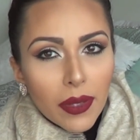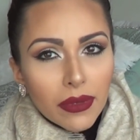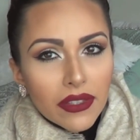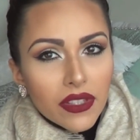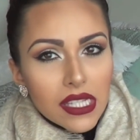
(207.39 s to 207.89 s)
I
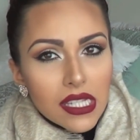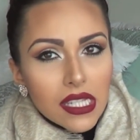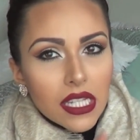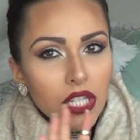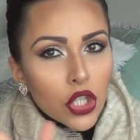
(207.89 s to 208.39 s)
believe this is
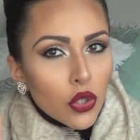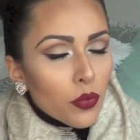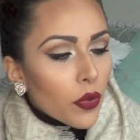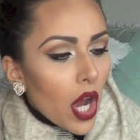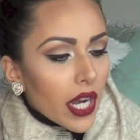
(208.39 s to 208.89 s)
a
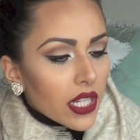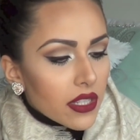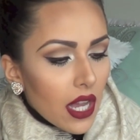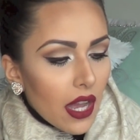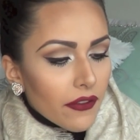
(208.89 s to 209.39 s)
new
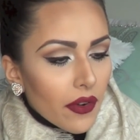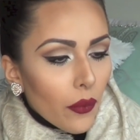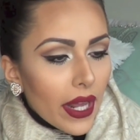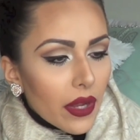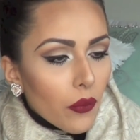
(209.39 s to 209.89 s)
product from
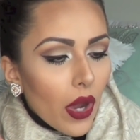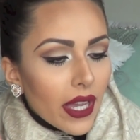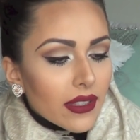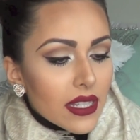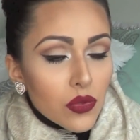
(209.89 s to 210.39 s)
Wet n
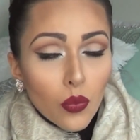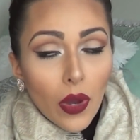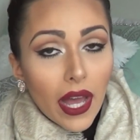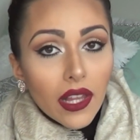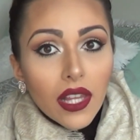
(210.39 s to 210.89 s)
Wild as
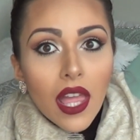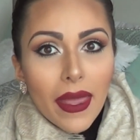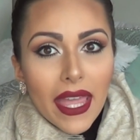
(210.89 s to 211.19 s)
well.